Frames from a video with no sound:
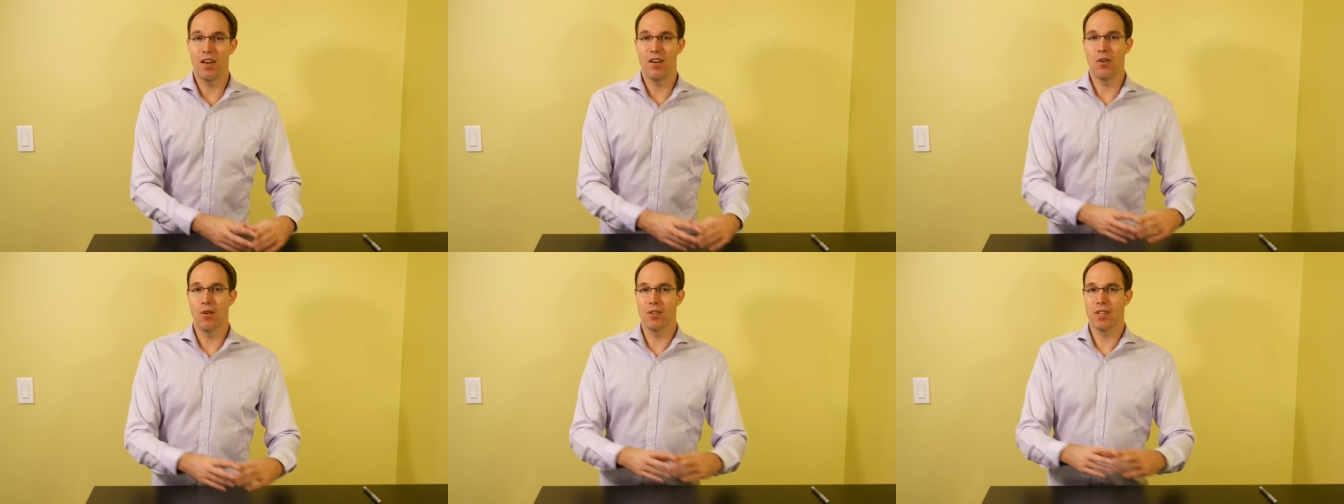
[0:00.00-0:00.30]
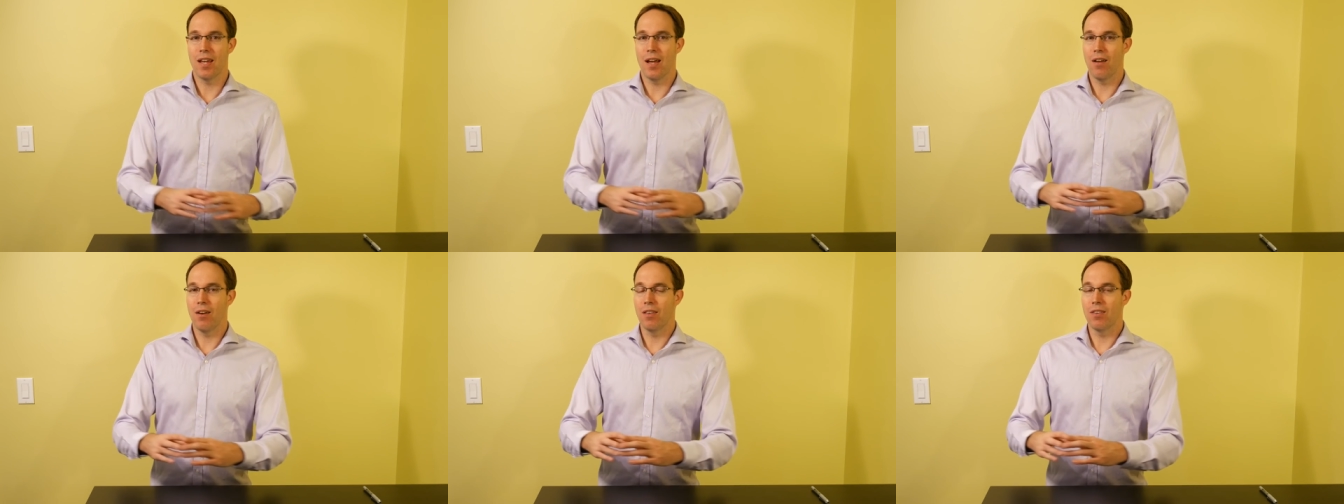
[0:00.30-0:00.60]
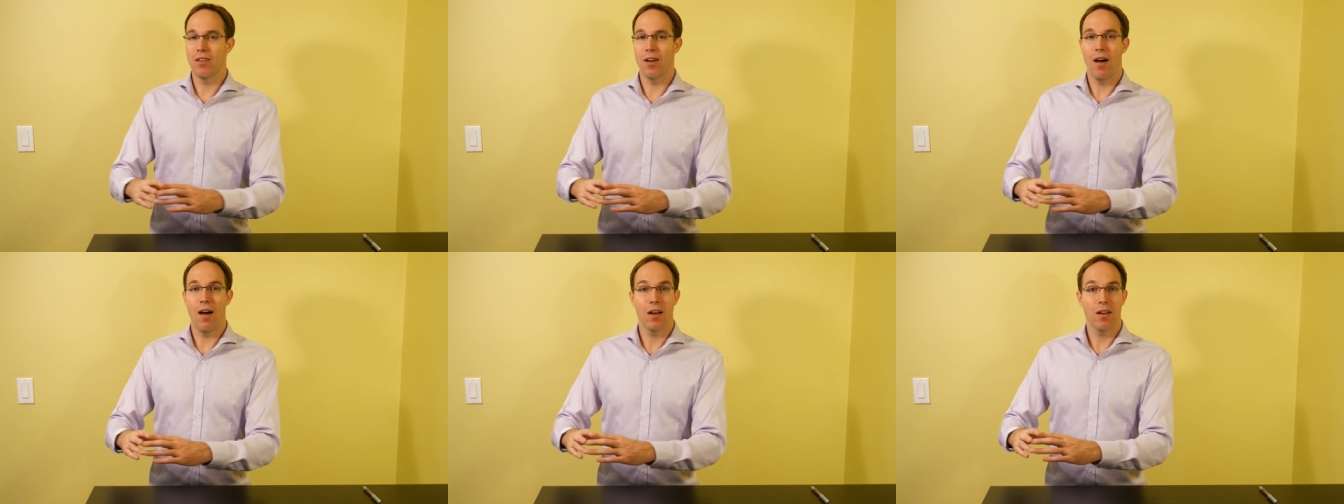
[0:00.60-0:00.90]
knows how to
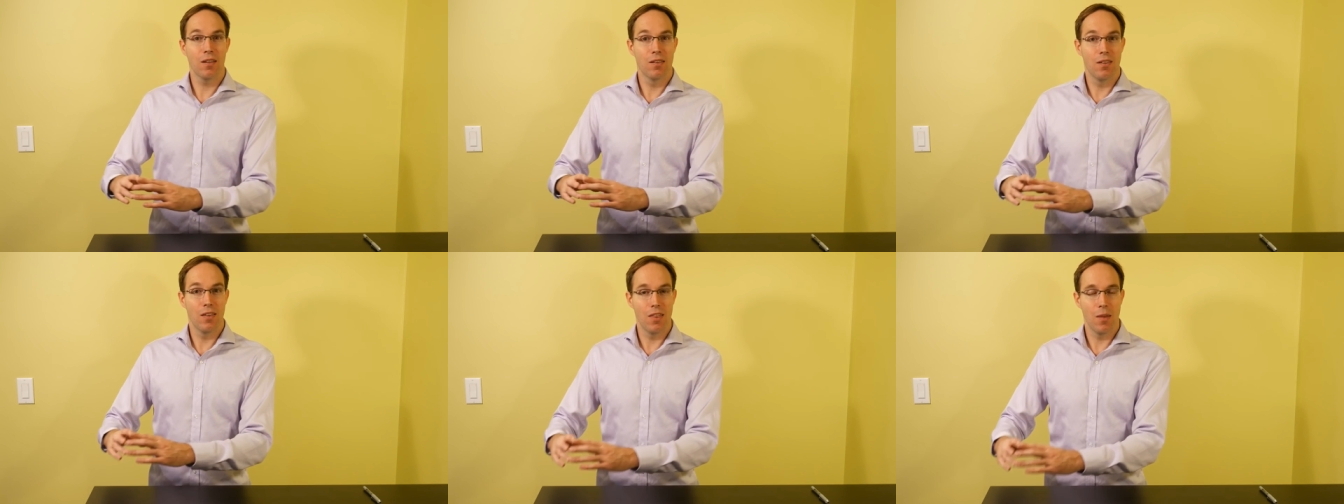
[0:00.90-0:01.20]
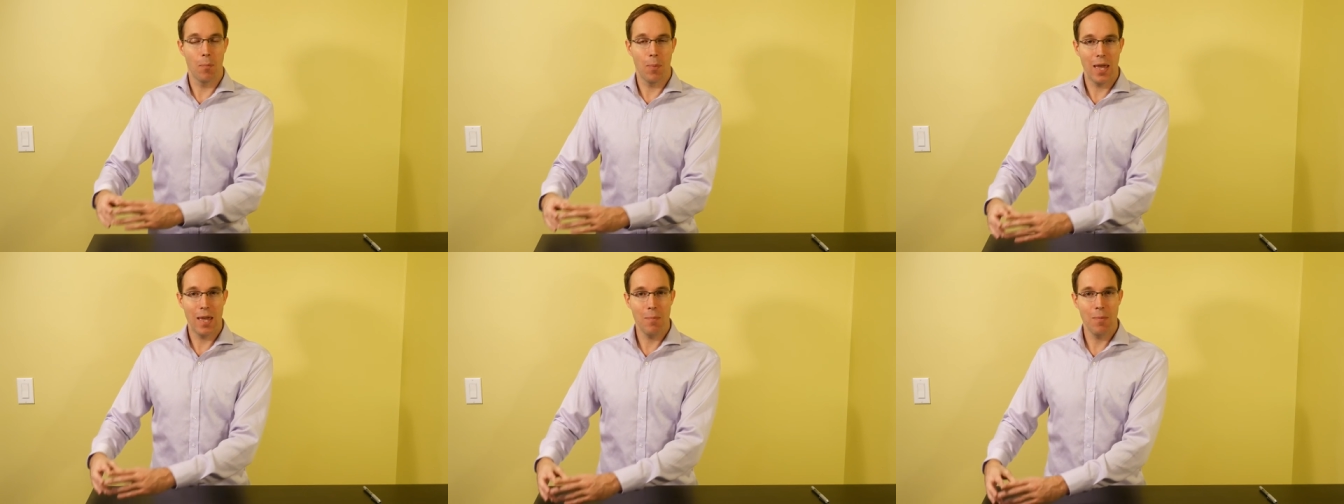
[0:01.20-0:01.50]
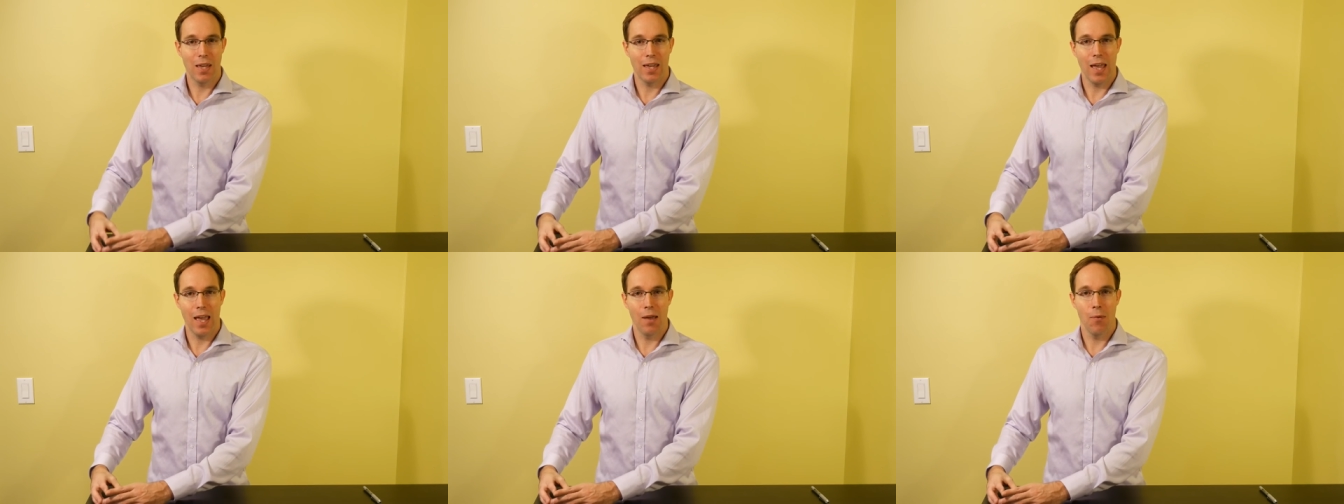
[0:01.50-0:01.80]
talk to the
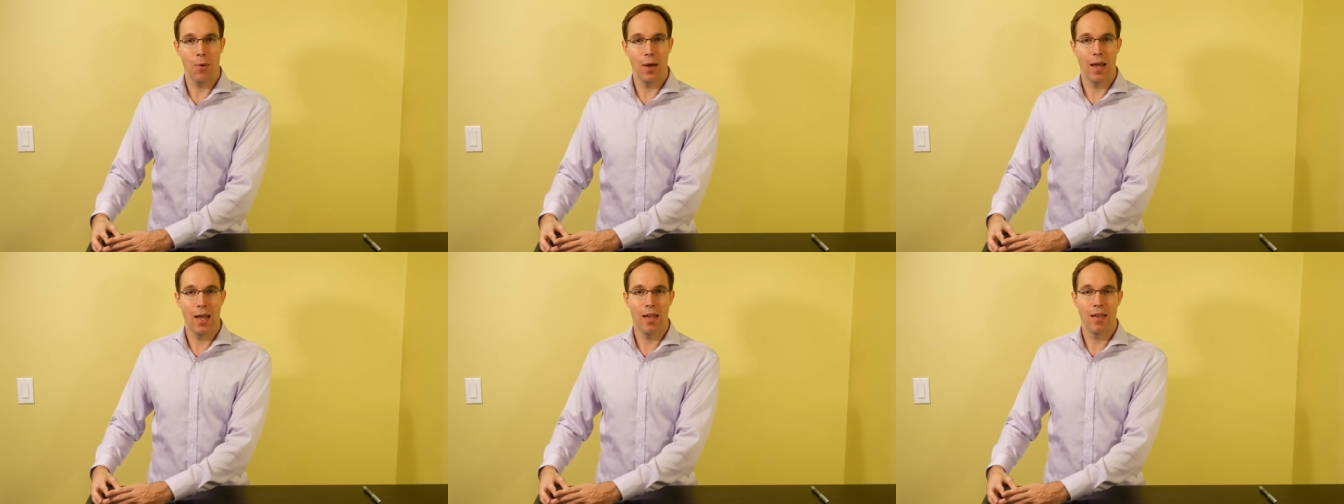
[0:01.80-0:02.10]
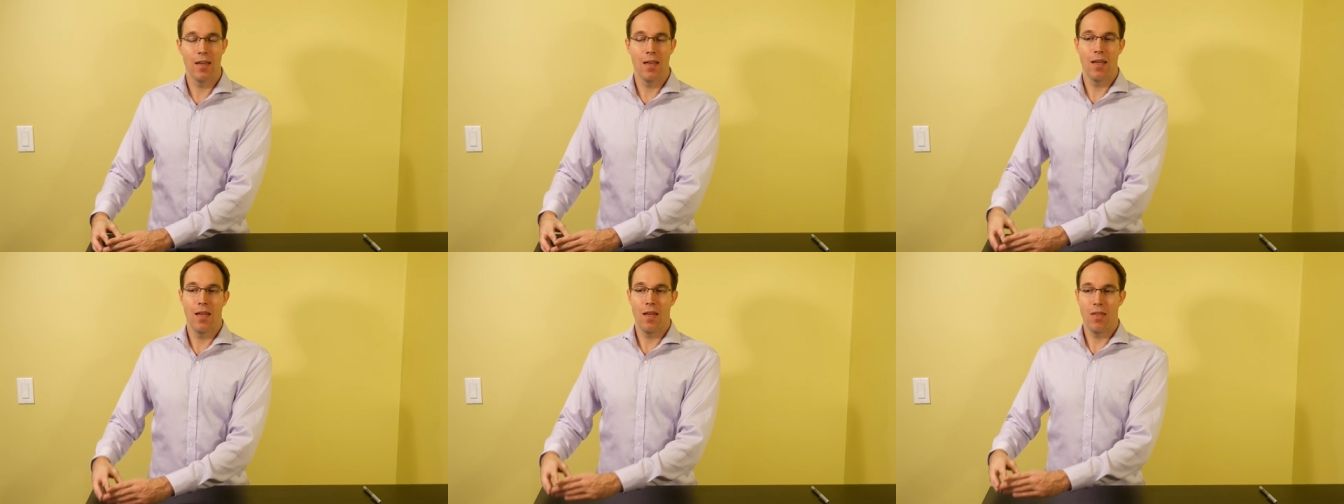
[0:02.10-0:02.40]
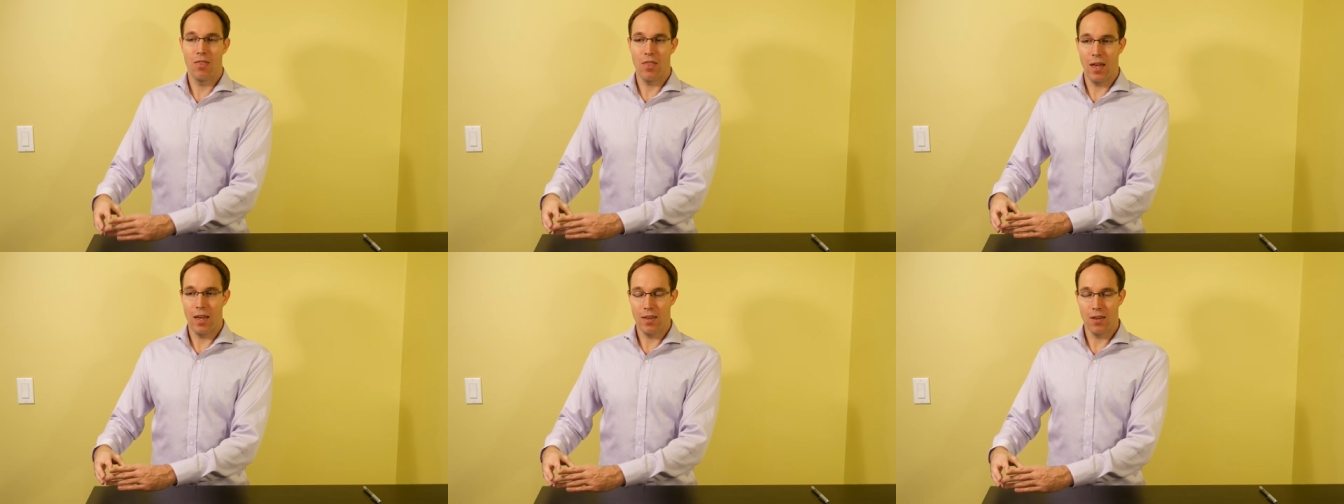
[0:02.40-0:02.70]
payment gateway
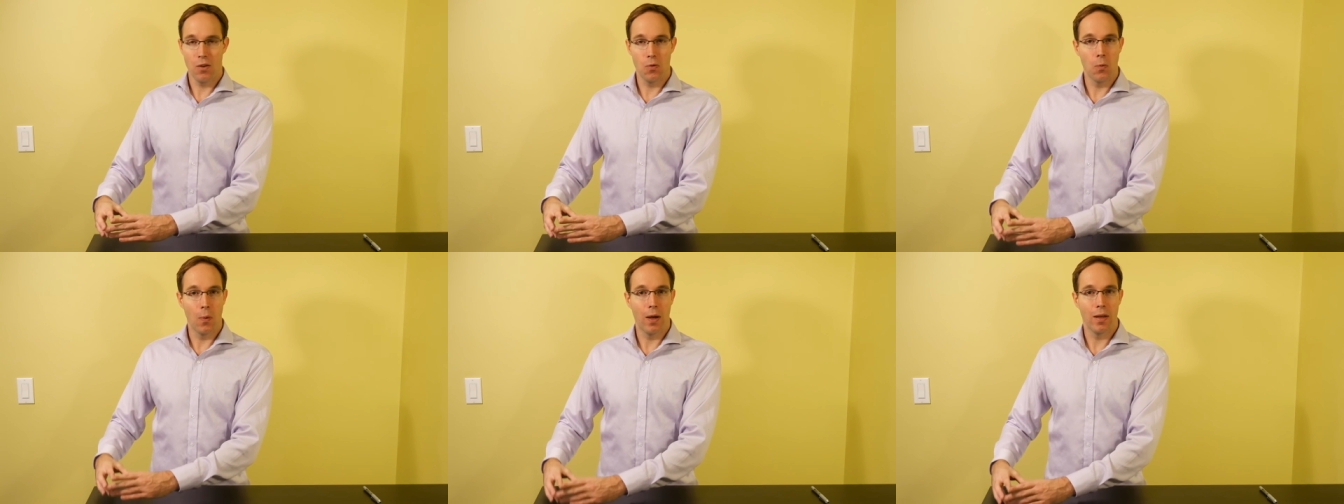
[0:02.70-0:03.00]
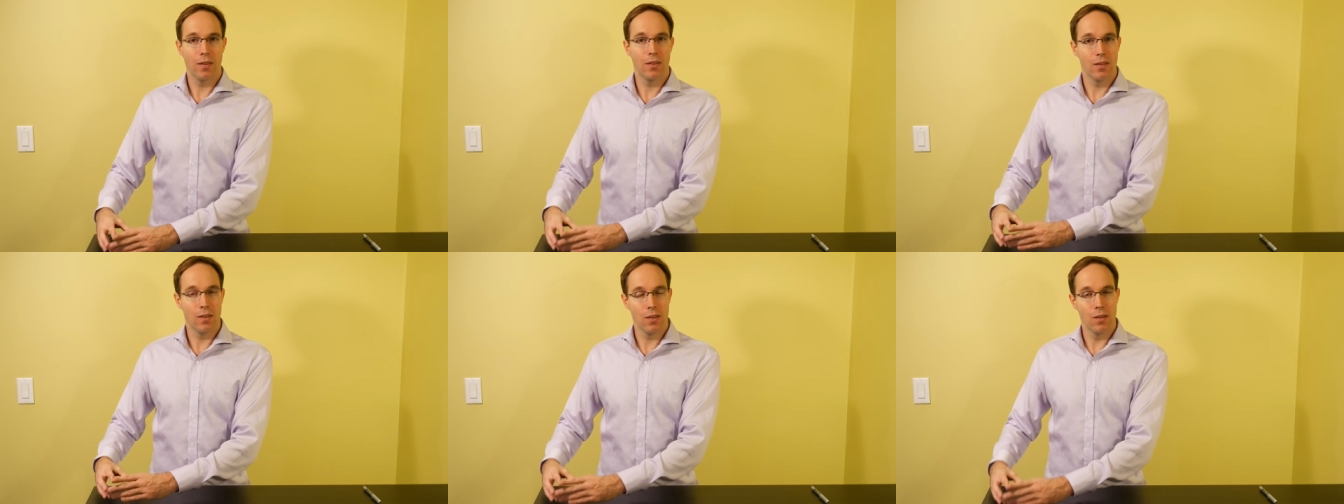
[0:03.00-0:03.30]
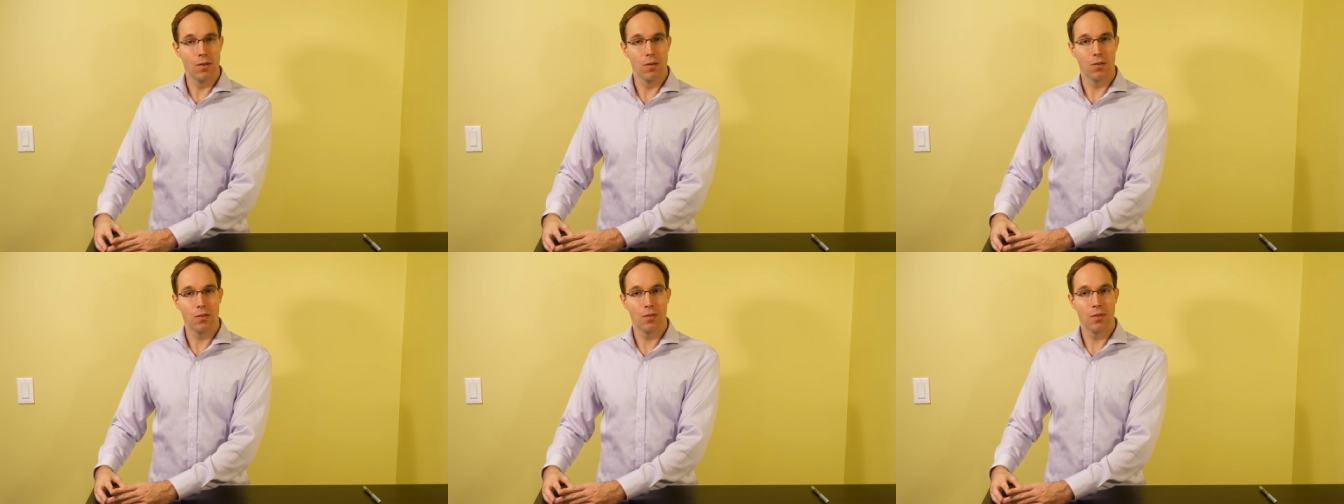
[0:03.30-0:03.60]
that you want to
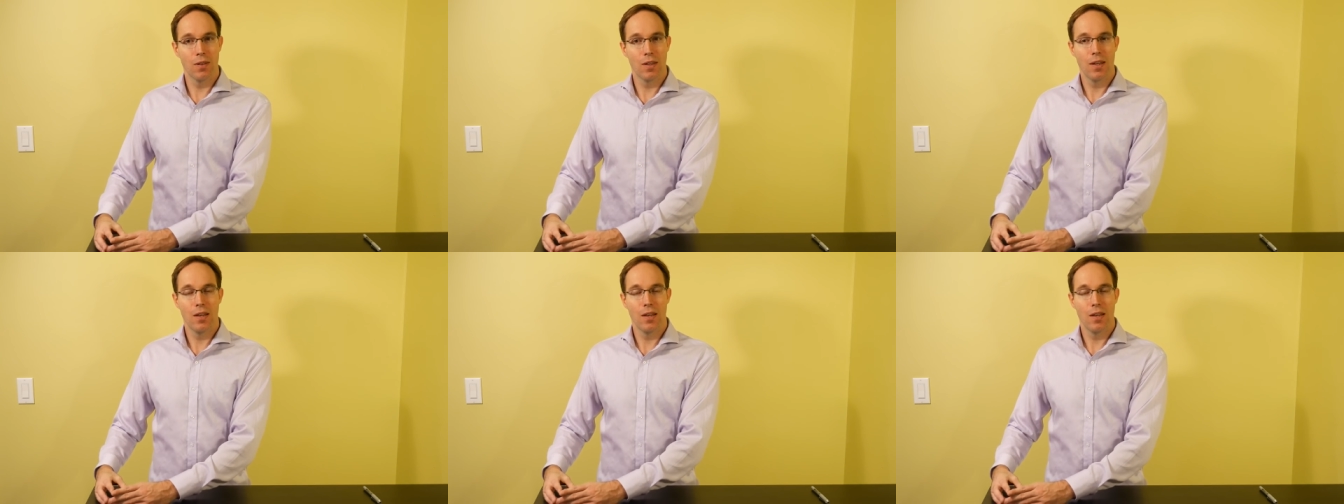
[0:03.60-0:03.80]
use.